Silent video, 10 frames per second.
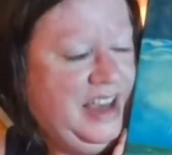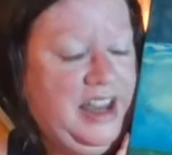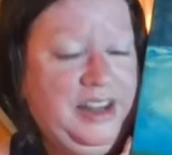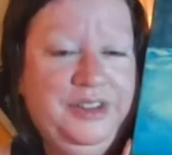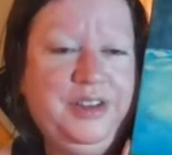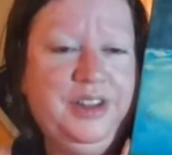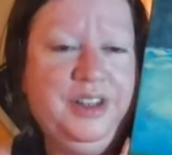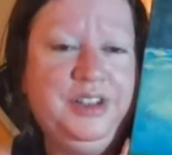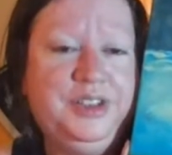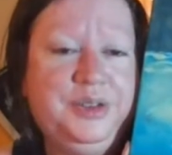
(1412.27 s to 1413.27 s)
and you can
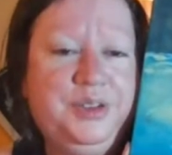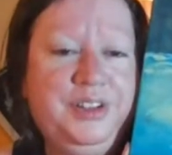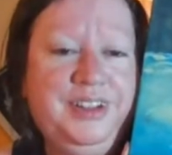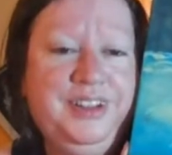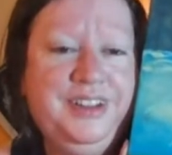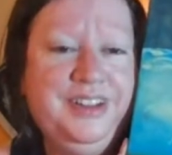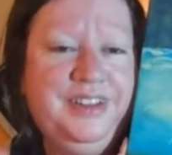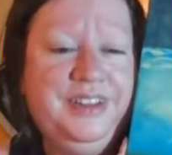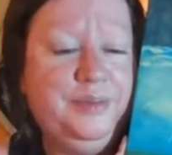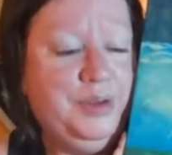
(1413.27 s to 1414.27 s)
enjoy
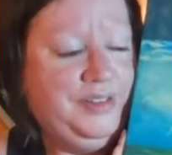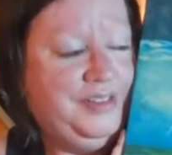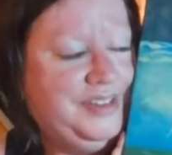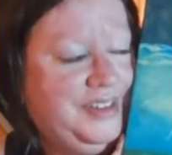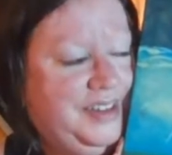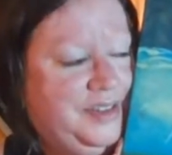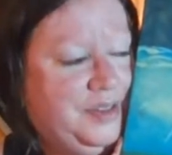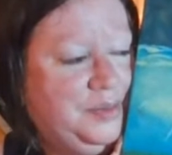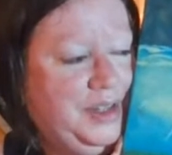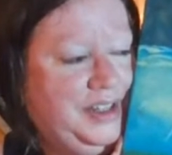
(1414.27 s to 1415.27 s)
these beautiful scenes
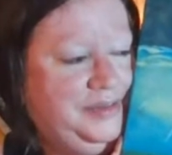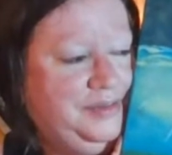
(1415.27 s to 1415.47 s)
with me.